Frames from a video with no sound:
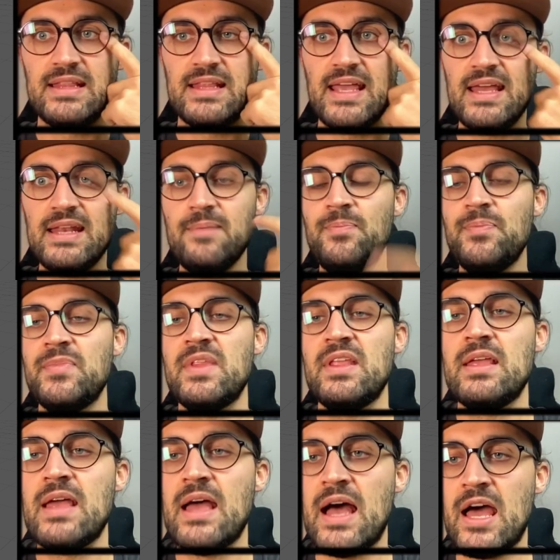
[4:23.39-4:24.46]
Then
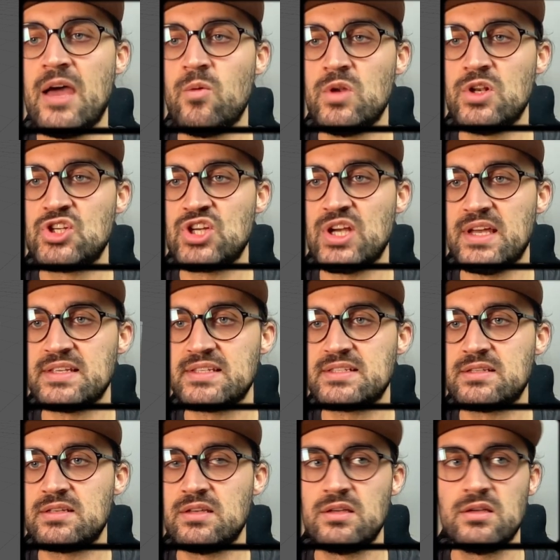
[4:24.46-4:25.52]
I will
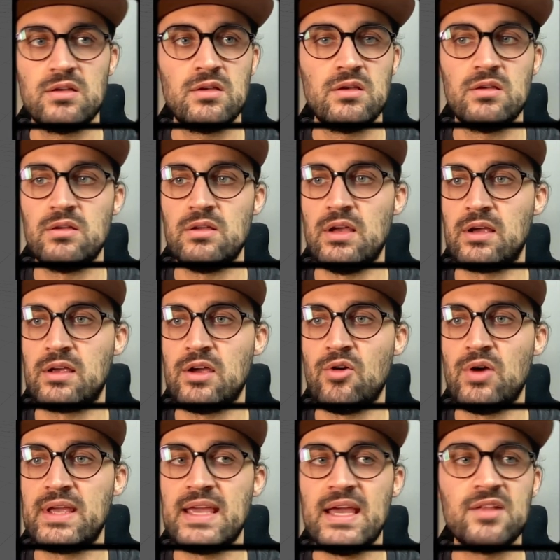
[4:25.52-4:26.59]
just
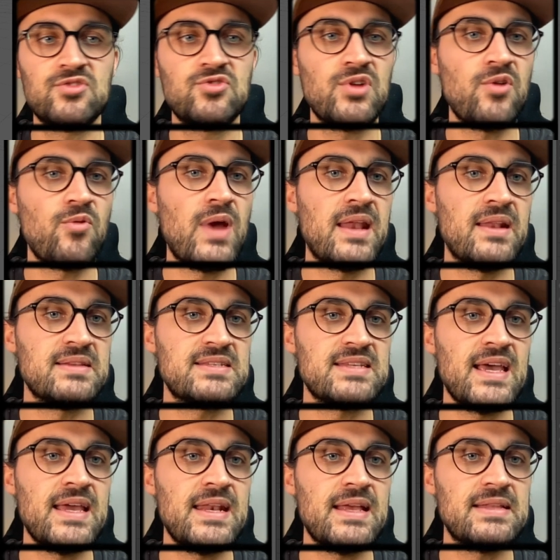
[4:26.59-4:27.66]
go again to the right hand
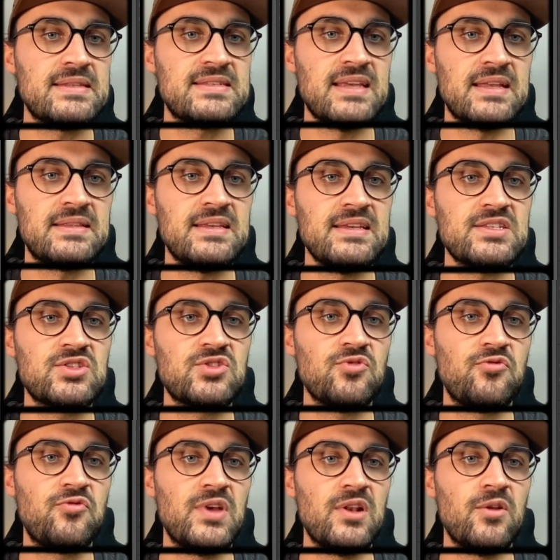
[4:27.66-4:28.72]
side and set this to
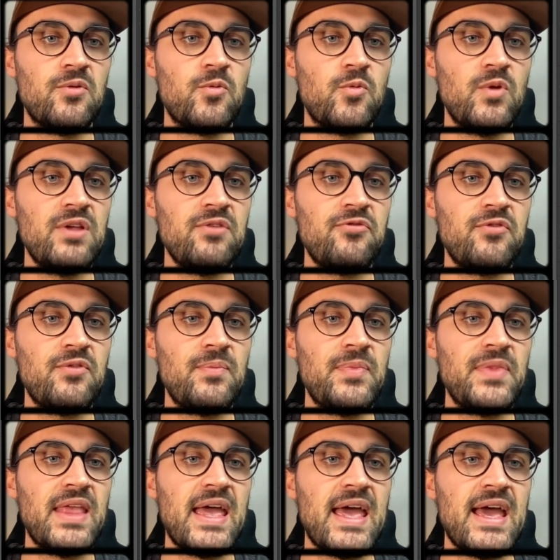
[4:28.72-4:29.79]
fill width
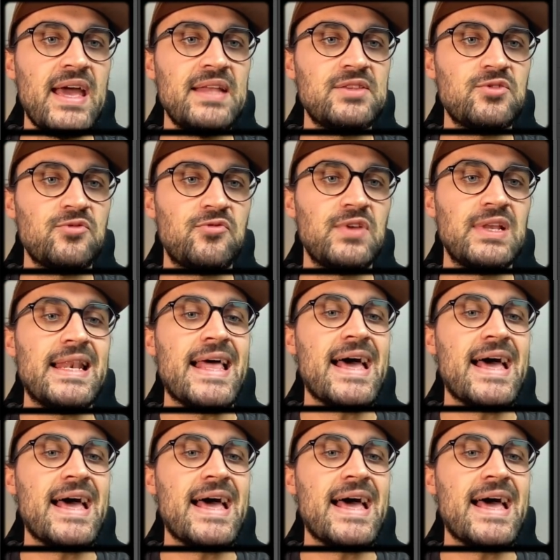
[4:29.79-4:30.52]
and to fill